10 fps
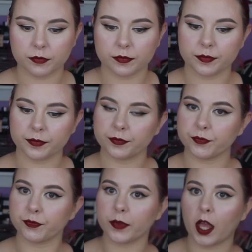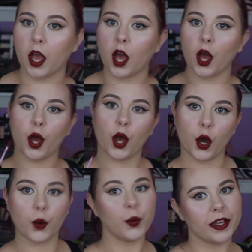See, I'm feeling it
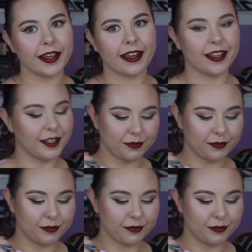okay, girl.